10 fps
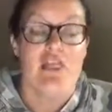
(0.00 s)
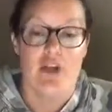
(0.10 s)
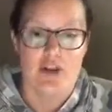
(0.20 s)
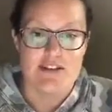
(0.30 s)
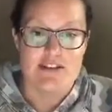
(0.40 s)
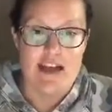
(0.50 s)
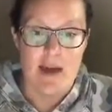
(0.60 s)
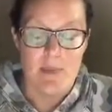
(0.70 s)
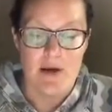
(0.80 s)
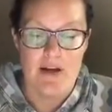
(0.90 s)
Third
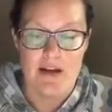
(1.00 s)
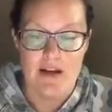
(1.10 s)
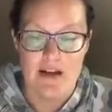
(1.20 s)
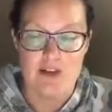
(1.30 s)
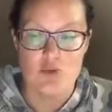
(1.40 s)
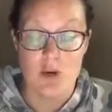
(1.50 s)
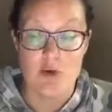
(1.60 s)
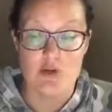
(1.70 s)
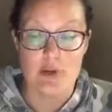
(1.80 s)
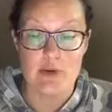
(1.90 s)
step is where
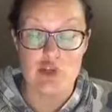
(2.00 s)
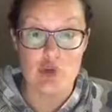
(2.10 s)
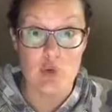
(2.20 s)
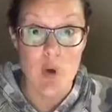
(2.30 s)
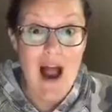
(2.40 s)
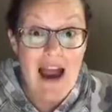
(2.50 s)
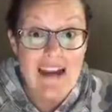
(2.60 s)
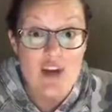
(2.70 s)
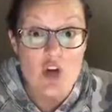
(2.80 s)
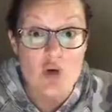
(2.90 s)
most people try
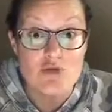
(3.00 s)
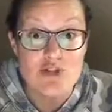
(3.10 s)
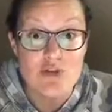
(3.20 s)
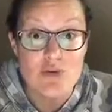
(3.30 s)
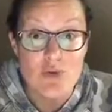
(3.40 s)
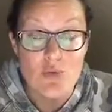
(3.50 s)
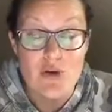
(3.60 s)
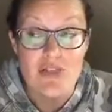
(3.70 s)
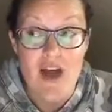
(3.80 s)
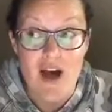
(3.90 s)
to go to
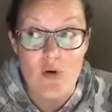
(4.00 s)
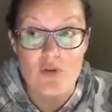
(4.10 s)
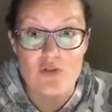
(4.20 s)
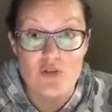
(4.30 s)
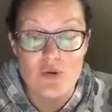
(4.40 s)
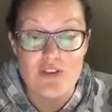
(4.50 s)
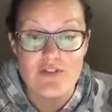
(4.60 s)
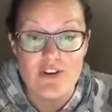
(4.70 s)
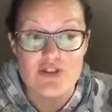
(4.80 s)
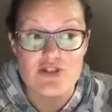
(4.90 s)
without doing the
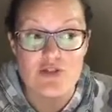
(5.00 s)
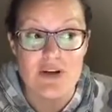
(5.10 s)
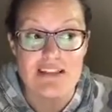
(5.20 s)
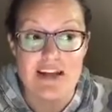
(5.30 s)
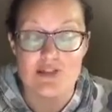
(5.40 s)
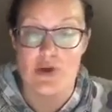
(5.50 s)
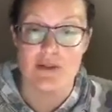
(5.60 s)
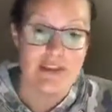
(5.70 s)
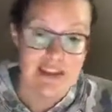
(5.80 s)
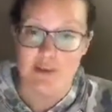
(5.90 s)
first 2. And that's why
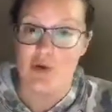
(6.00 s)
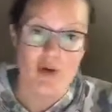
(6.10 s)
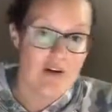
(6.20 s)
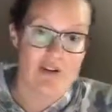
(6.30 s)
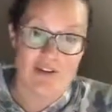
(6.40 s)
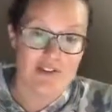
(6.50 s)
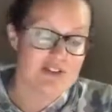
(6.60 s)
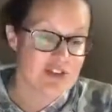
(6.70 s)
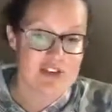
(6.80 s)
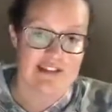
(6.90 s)
they keep going around in
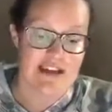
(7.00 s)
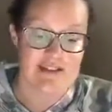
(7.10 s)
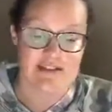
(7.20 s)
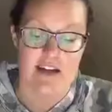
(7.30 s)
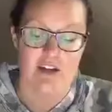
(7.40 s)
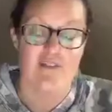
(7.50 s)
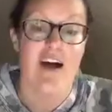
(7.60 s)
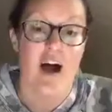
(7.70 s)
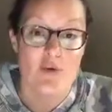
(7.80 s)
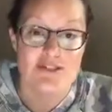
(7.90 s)
this crazy ass cycle of
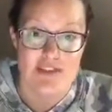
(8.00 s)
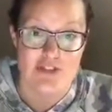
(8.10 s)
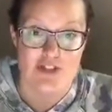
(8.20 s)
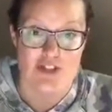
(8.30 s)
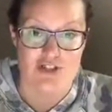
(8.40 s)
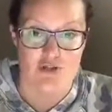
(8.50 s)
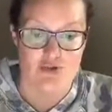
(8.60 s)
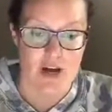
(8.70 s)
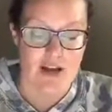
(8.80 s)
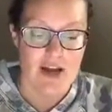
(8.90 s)
always having shit shows,
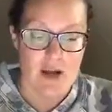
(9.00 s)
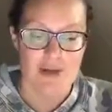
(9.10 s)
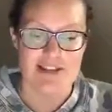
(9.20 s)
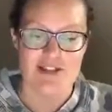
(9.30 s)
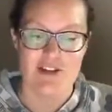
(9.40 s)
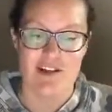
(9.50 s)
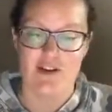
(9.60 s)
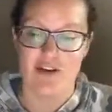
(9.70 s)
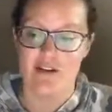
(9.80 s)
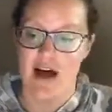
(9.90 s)
right? Because they're never
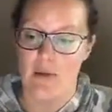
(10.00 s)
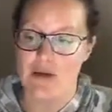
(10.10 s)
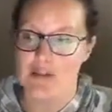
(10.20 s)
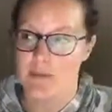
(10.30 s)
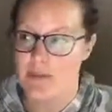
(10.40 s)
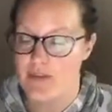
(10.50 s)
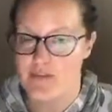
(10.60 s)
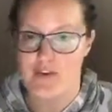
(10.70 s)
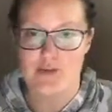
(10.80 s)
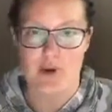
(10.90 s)
allowing the
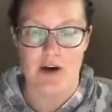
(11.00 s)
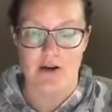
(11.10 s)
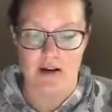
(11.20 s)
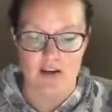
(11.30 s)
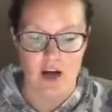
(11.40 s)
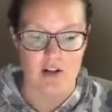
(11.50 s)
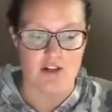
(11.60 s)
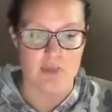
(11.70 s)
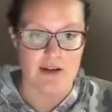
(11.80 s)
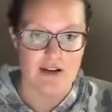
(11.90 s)
first part,
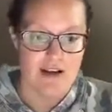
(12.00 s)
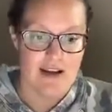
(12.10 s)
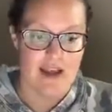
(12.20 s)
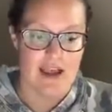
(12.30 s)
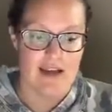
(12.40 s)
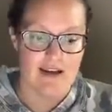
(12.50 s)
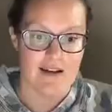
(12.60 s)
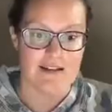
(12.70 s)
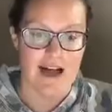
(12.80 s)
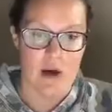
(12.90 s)
acknowledgement, and
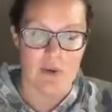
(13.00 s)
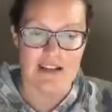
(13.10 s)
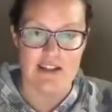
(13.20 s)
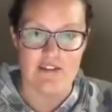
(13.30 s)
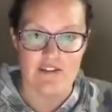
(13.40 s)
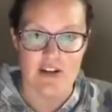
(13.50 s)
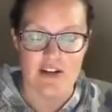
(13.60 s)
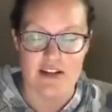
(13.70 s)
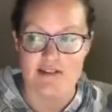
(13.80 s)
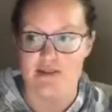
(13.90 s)
allowing the
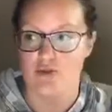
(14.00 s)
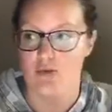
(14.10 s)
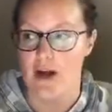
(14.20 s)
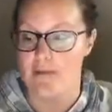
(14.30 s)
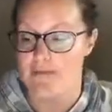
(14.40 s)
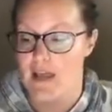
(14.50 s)
feelings, right?